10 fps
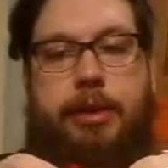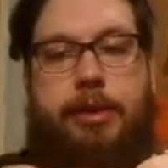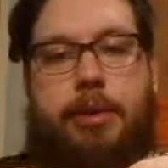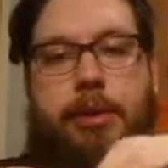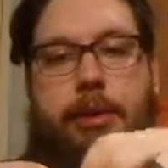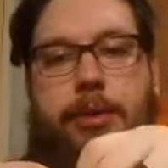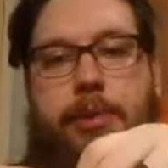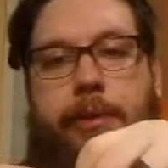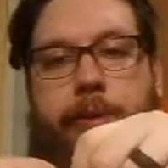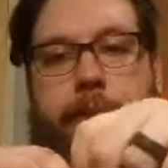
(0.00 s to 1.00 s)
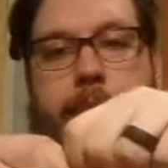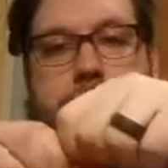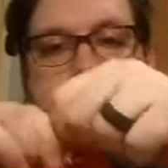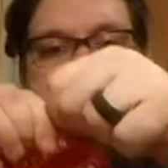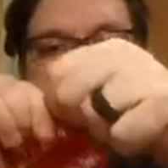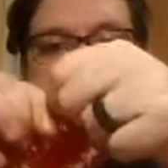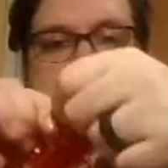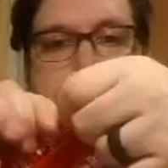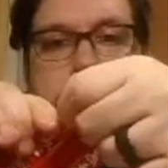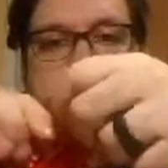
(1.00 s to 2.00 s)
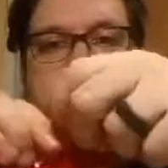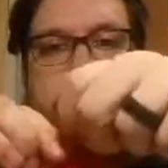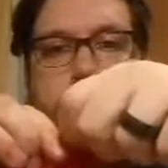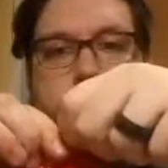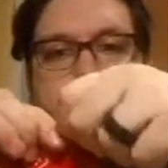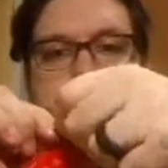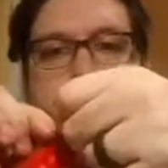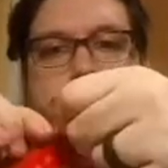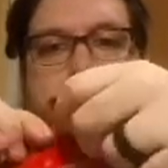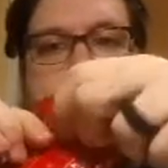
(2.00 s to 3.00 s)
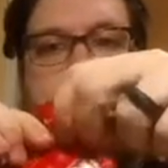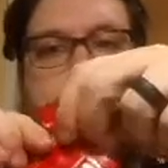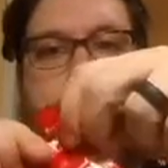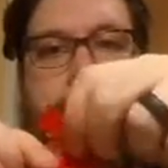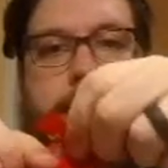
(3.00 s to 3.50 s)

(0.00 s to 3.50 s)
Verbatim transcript: or they're two different sauces. We'll find out.